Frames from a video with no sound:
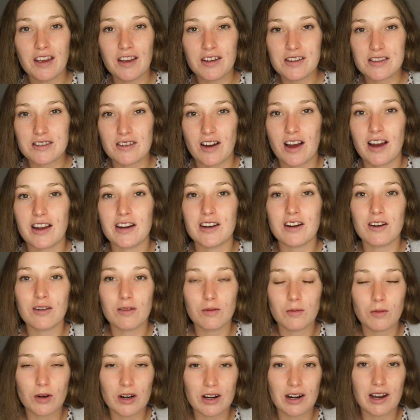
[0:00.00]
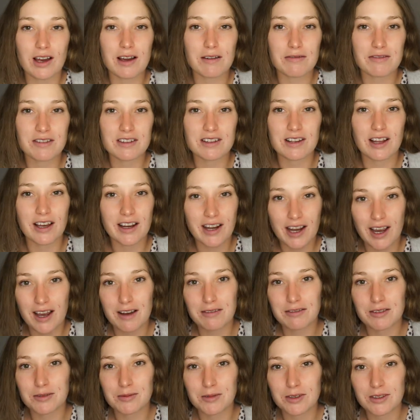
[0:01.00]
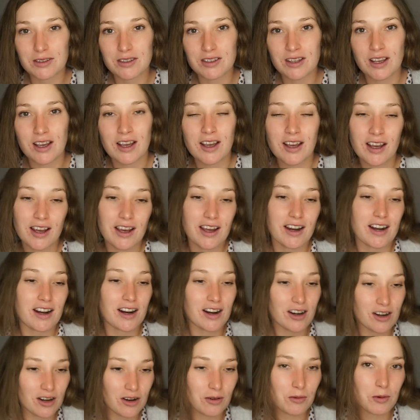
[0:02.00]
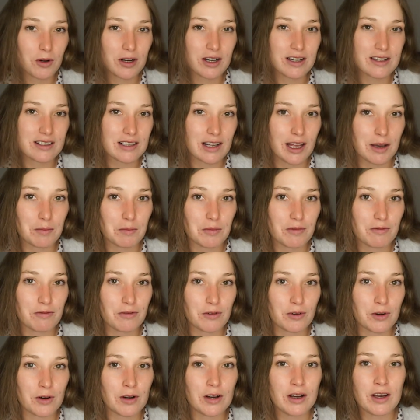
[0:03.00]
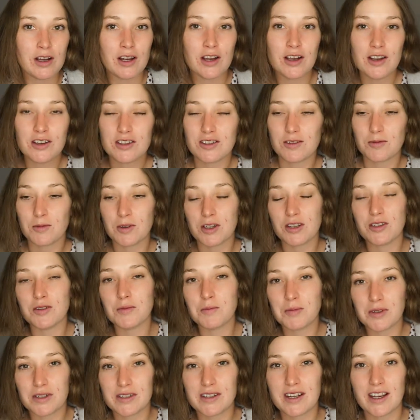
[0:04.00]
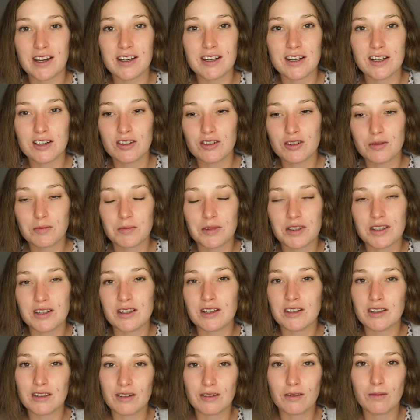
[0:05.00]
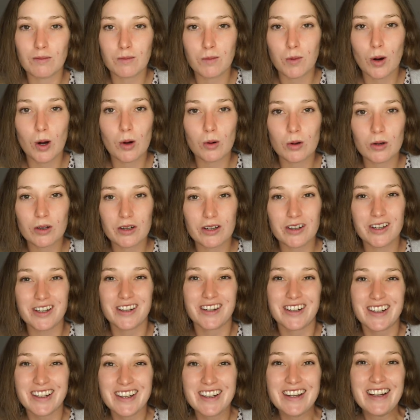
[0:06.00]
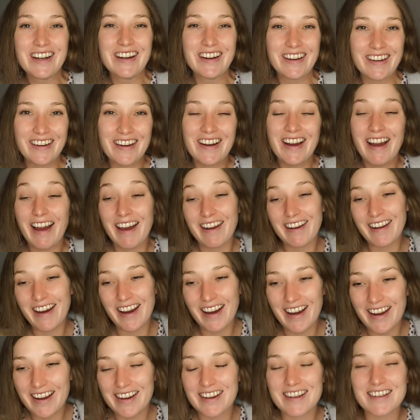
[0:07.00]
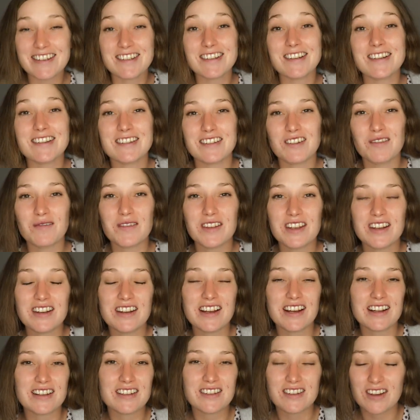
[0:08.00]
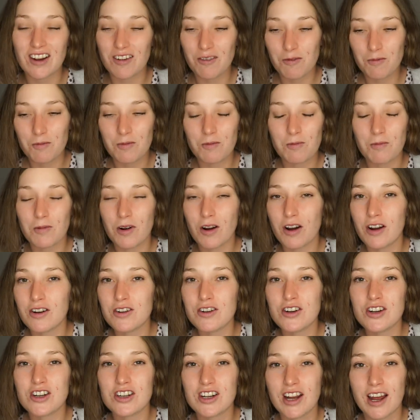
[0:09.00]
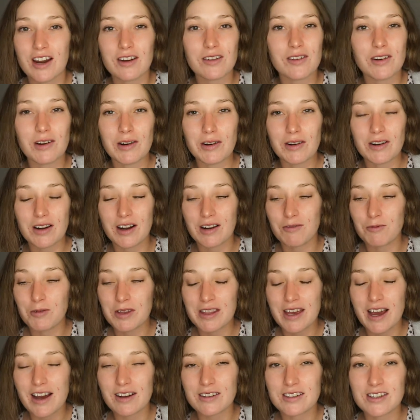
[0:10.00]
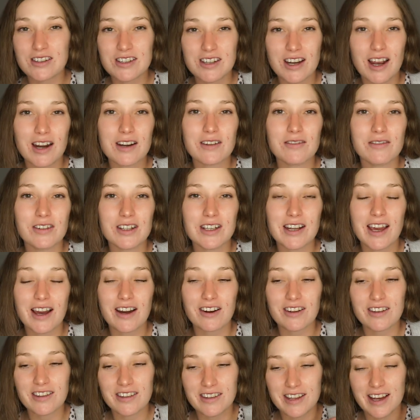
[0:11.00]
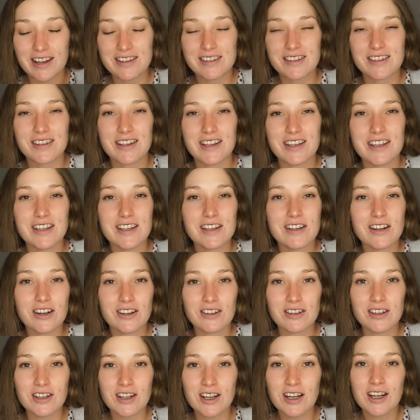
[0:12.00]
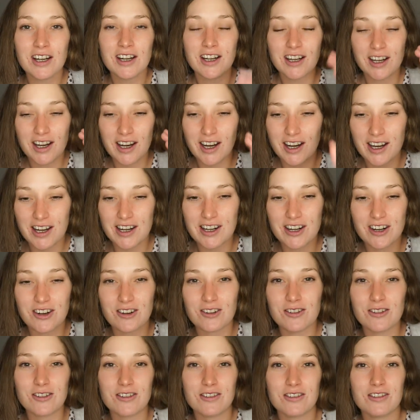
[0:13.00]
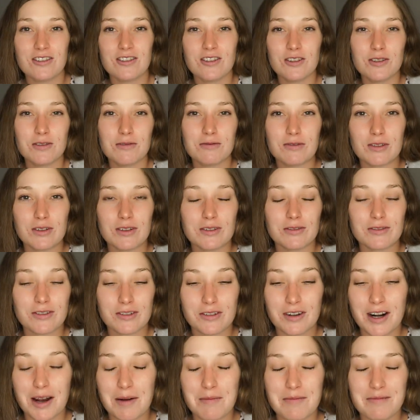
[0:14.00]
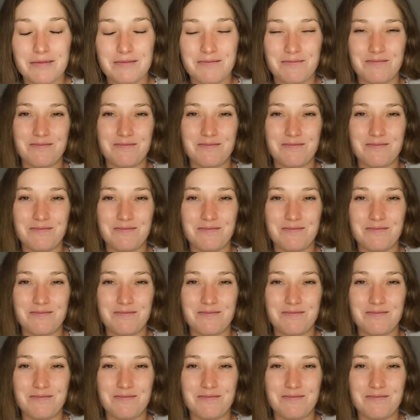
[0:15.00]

So I know what life is like afterwards, and I know what it's like before. So when you're pretending to be woke and I can see something that's without a shadow of a doubt, that's the ego, I know you're full of crap.